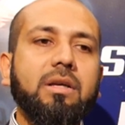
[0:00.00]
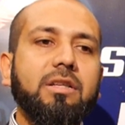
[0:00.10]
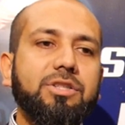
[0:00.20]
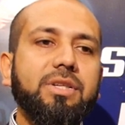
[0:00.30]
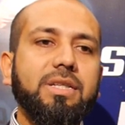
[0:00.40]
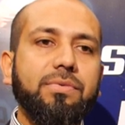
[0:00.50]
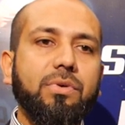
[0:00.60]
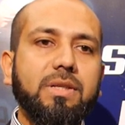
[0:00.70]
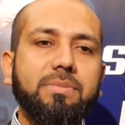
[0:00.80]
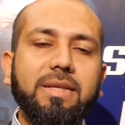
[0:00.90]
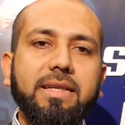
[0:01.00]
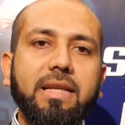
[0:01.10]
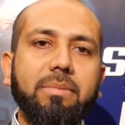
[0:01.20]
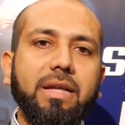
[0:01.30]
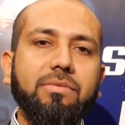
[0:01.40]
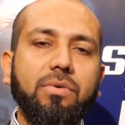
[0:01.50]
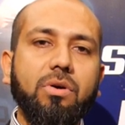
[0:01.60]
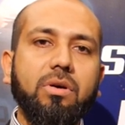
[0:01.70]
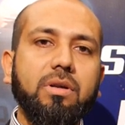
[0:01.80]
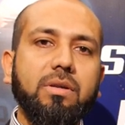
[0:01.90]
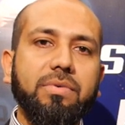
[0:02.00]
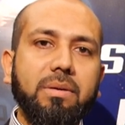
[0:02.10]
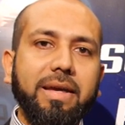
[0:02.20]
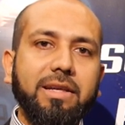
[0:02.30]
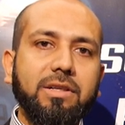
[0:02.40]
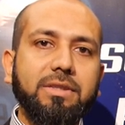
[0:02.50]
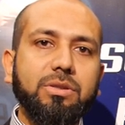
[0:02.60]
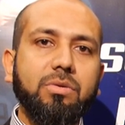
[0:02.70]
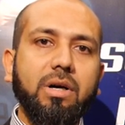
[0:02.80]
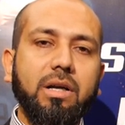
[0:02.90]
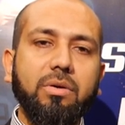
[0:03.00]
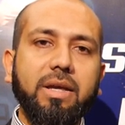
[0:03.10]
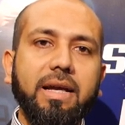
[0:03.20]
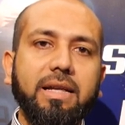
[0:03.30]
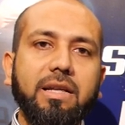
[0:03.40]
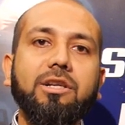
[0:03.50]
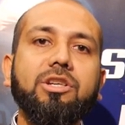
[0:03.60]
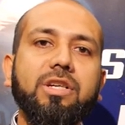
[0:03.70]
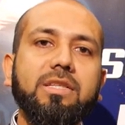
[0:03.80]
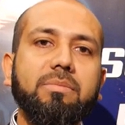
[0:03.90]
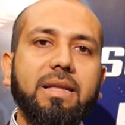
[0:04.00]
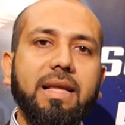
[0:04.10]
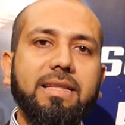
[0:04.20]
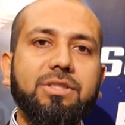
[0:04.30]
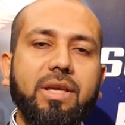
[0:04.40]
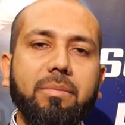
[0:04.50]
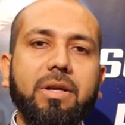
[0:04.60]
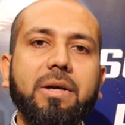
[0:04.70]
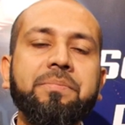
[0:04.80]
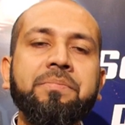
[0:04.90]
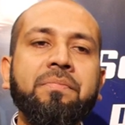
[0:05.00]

The GH4 is basically meant for the filmmakers who are looking at an interchangeable lens camera